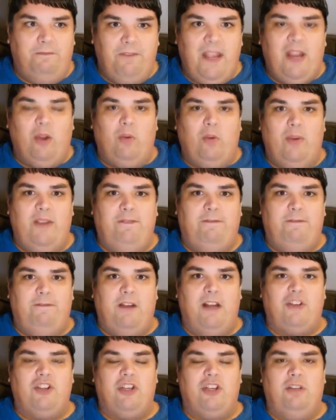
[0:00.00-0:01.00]
very
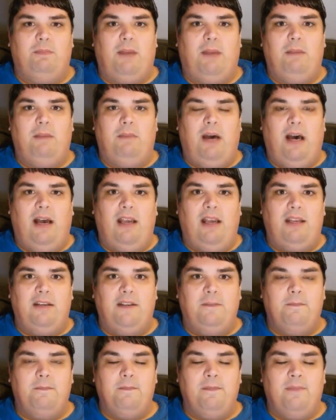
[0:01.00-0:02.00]
fresh in my mind.